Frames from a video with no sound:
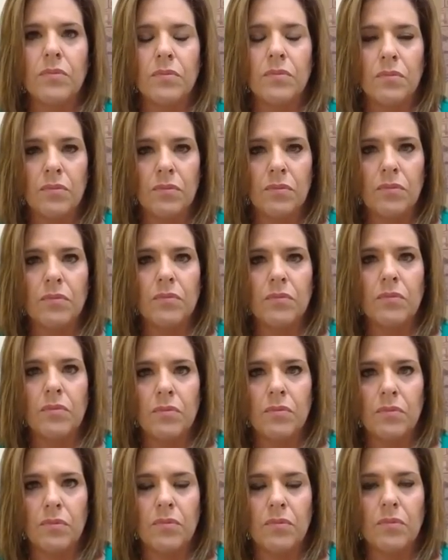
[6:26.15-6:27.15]

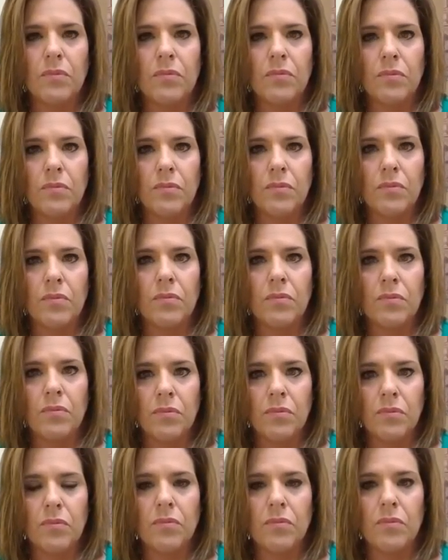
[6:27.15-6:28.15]

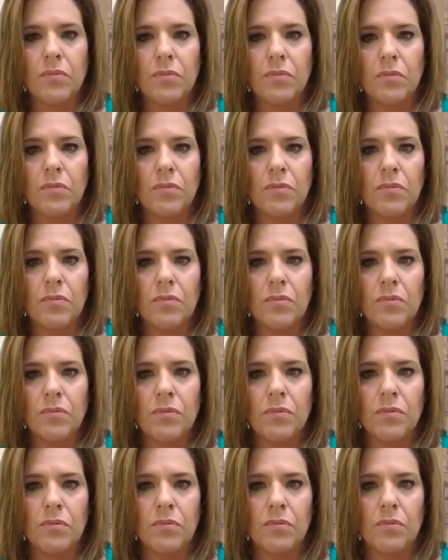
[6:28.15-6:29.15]

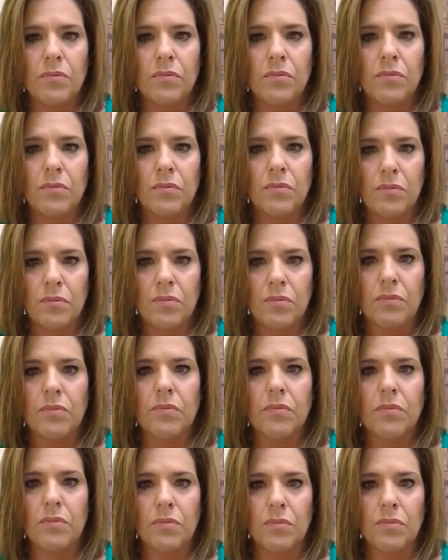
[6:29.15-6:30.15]

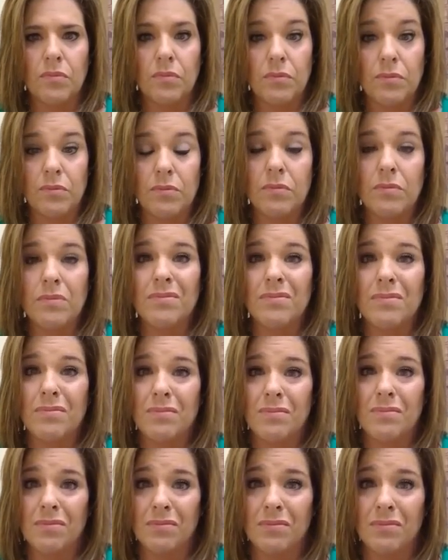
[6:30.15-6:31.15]

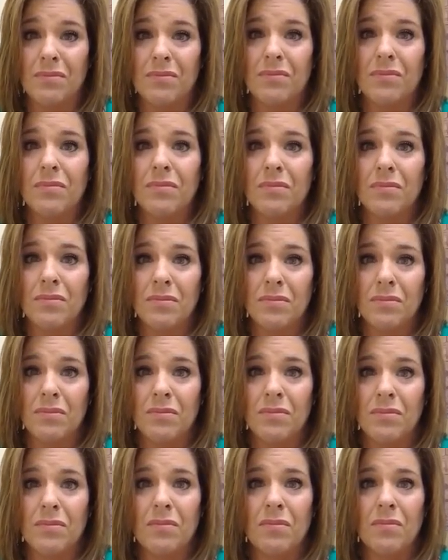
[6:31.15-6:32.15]

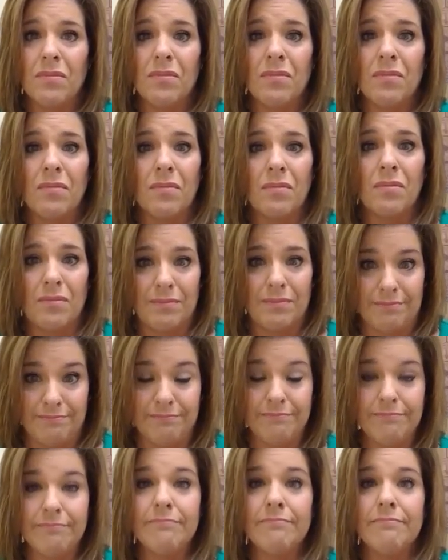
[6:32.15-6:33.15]

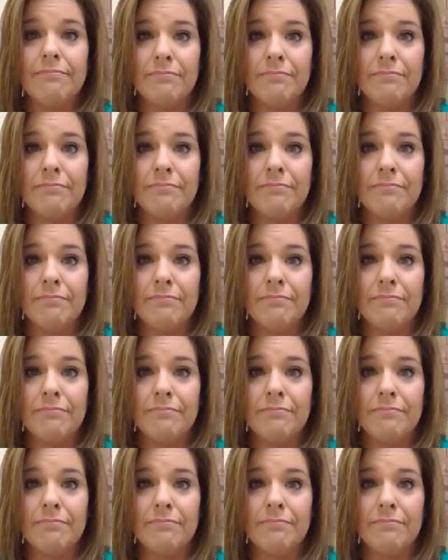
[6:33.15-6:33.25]
No words are spoken by the person on screen.